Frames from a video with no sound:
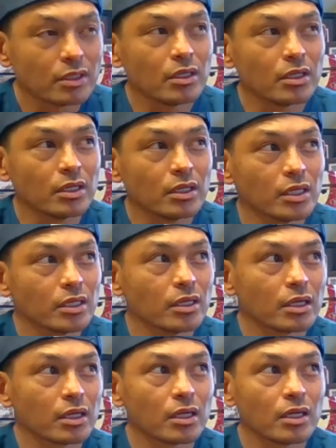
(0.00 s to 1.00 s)
and
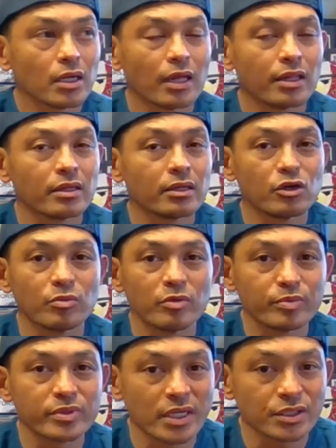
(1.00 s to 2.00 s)
I think human
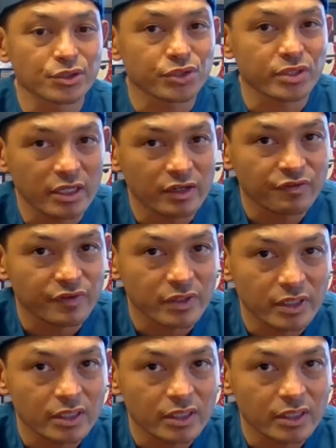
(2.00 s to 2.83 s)
potential is infinite.